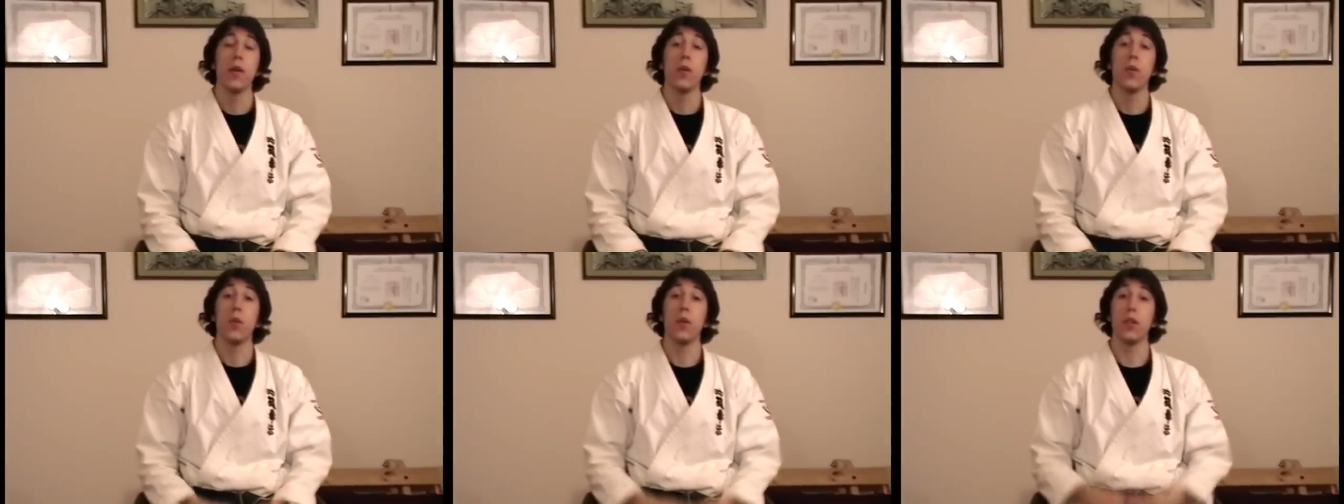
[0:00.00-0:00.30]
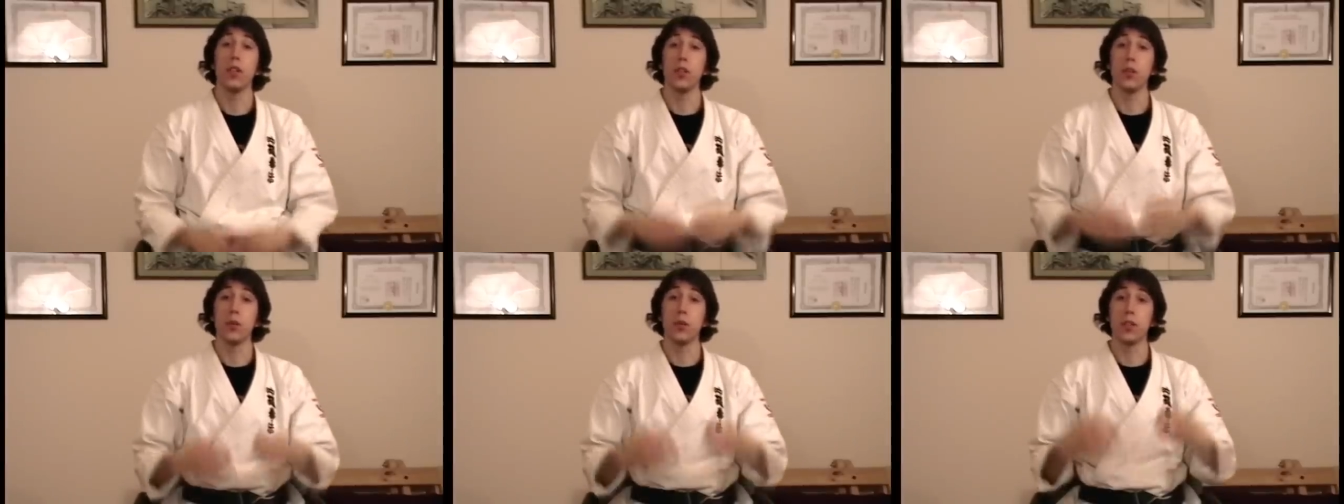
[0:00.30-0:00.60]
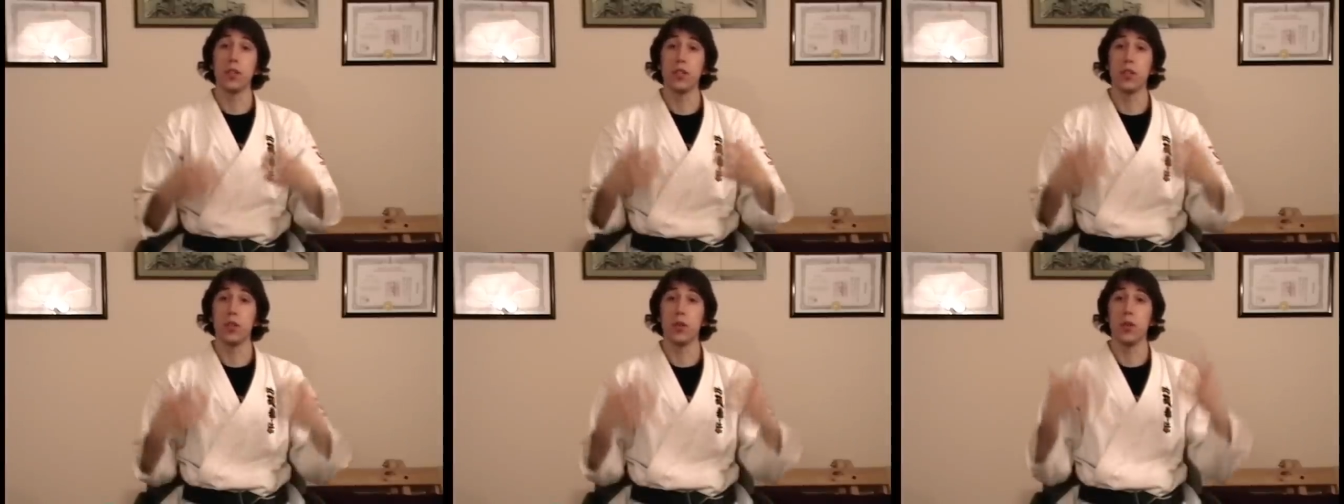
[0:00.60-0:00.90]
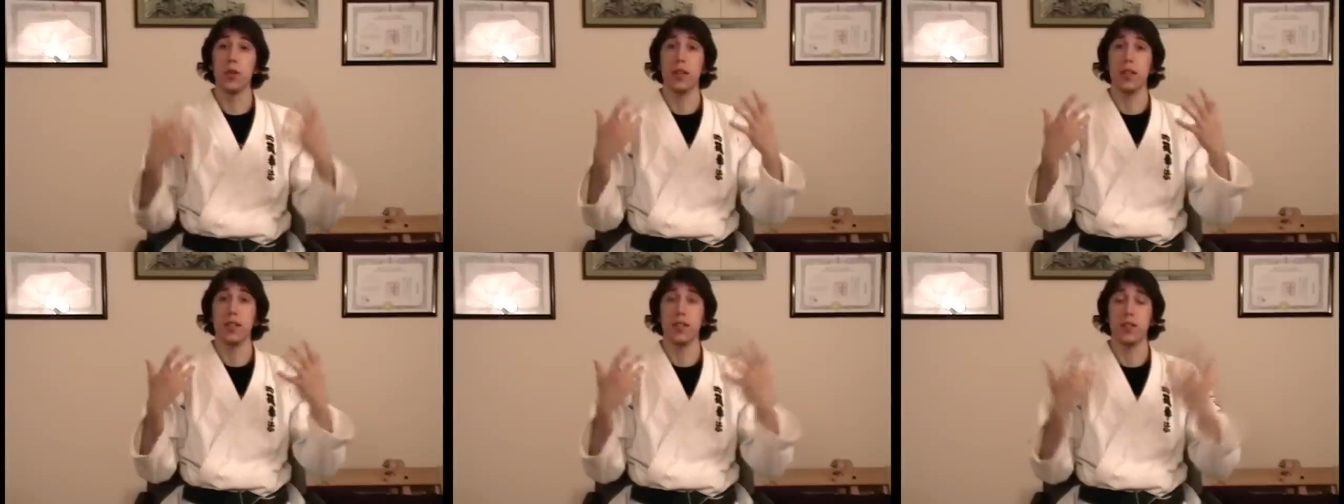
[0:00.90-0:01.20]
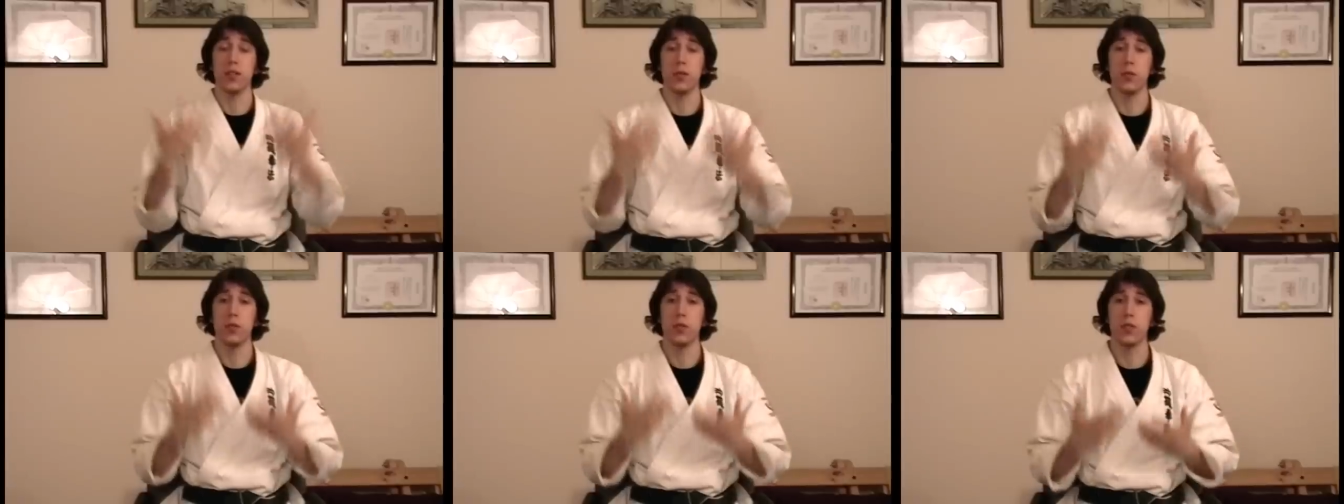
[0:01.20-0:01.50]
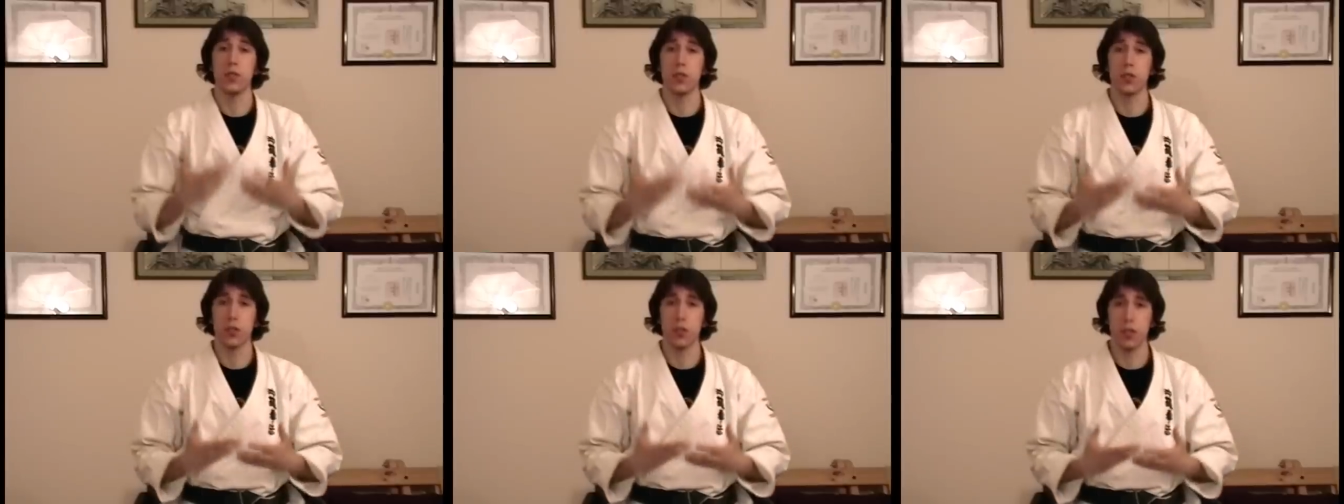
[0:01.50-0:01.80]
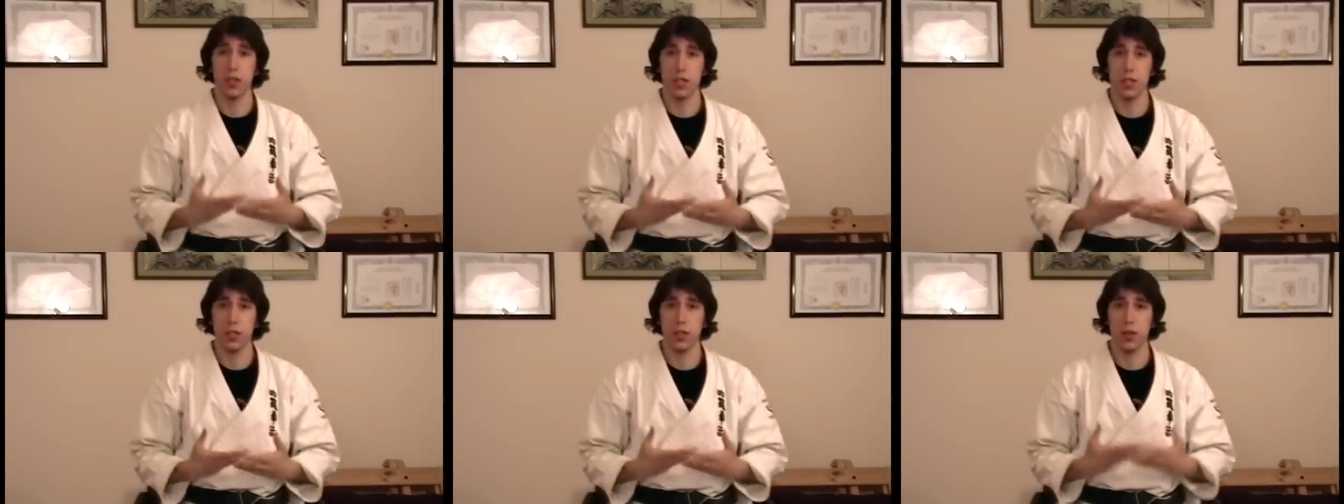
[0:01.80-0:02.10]
What you can do is use your
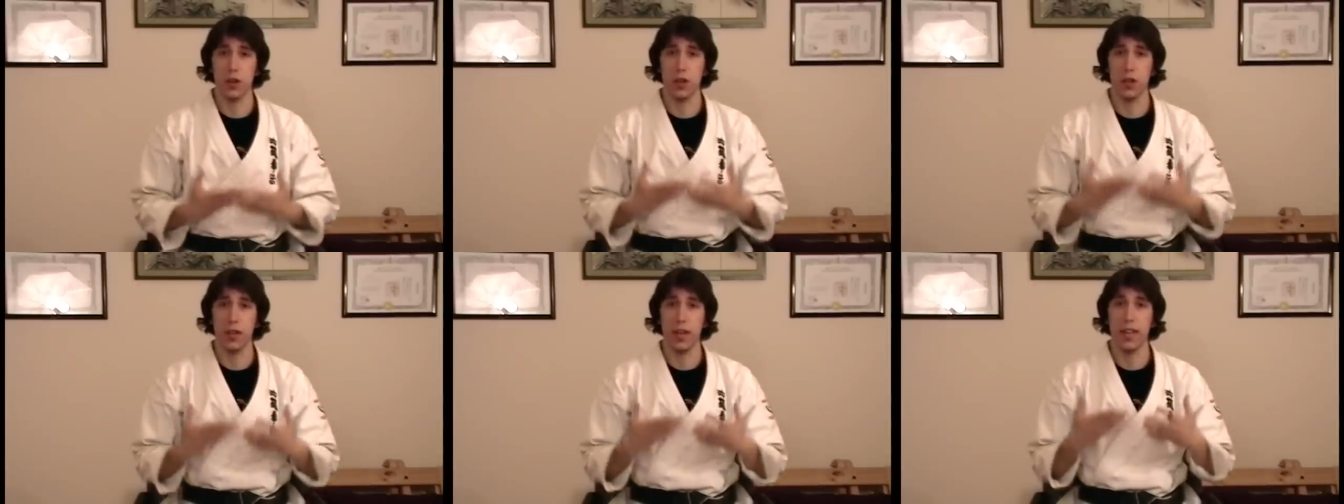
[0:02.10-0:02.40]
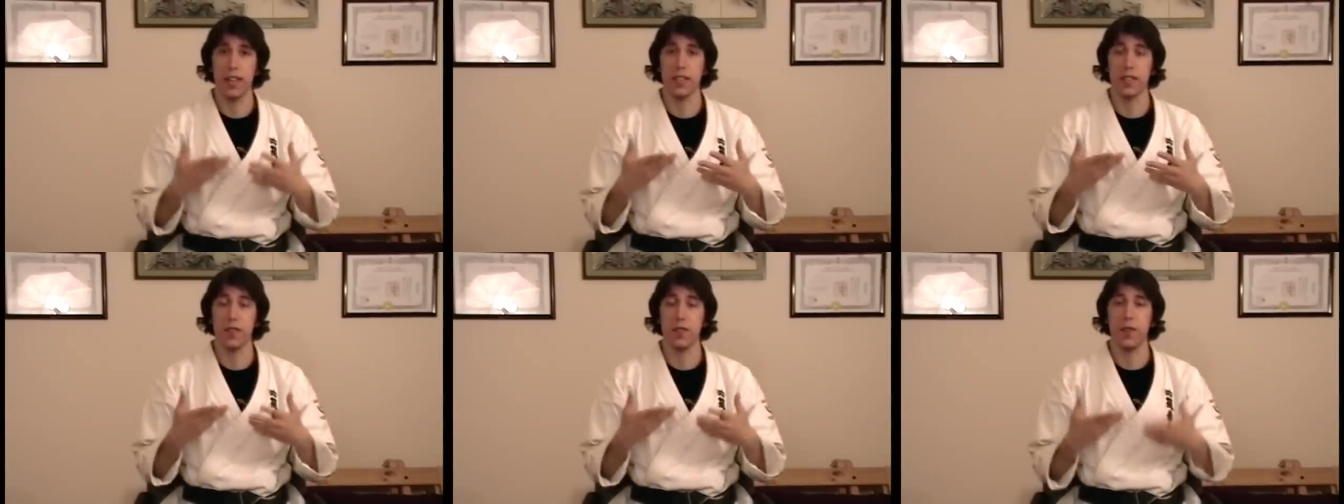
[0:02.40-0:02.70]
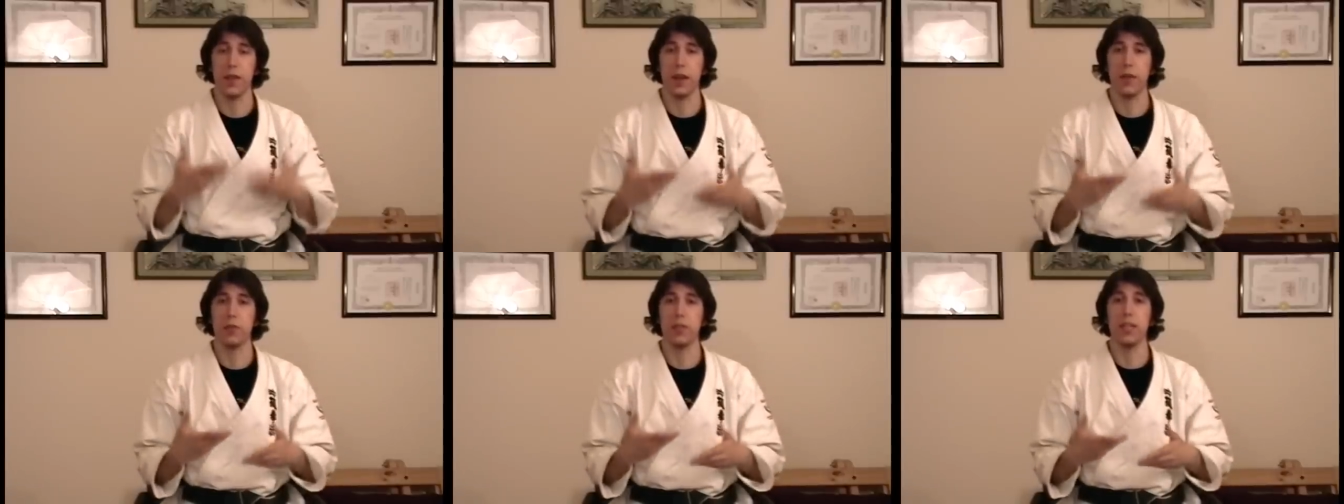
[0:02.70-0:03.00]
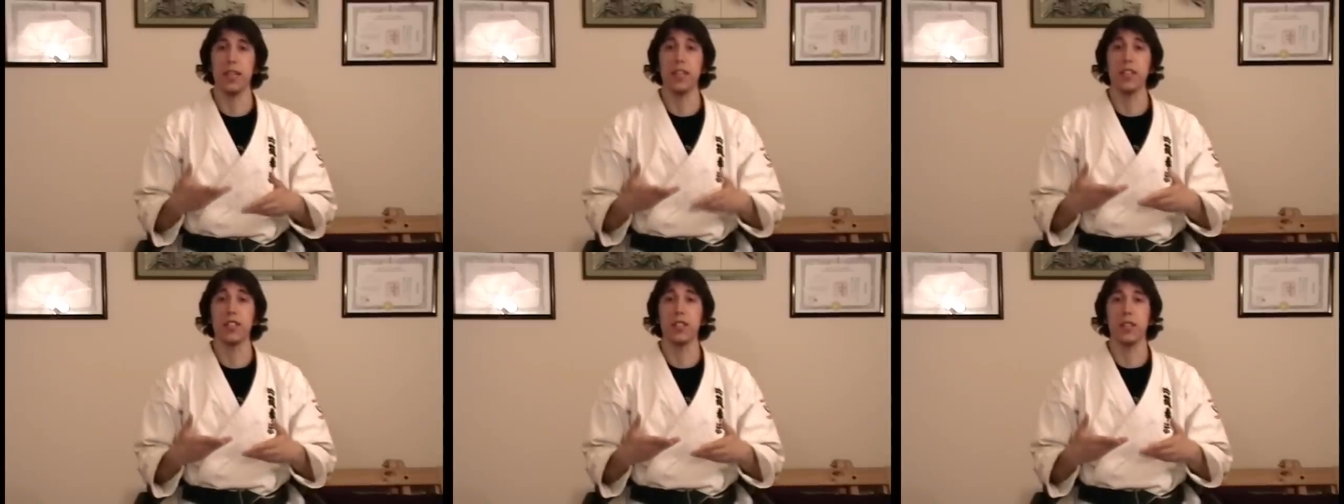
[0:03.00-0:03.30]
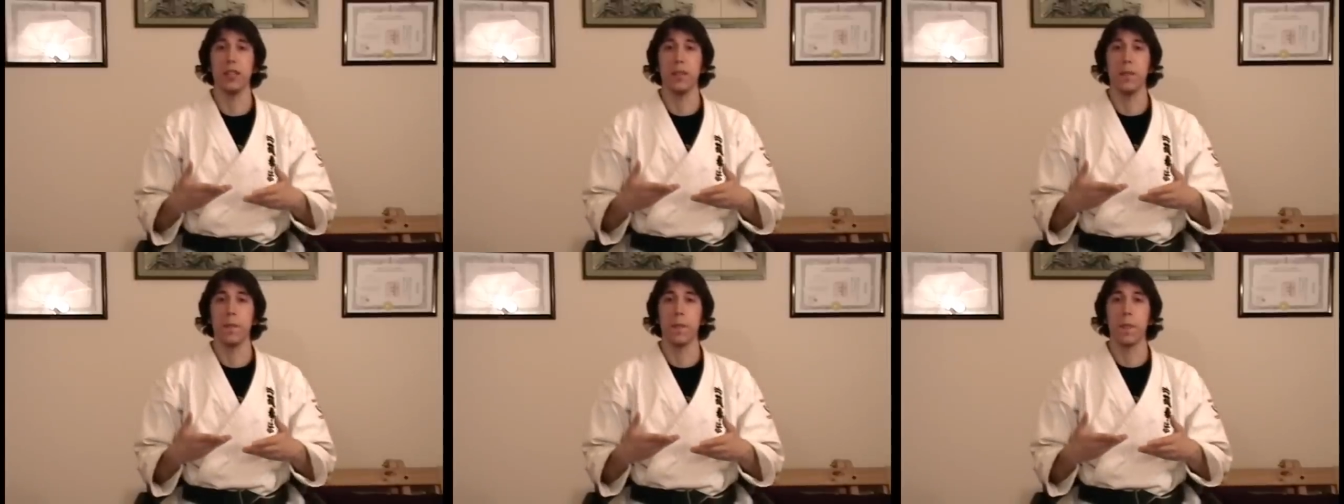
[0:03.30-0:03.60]
traditional art as a foundation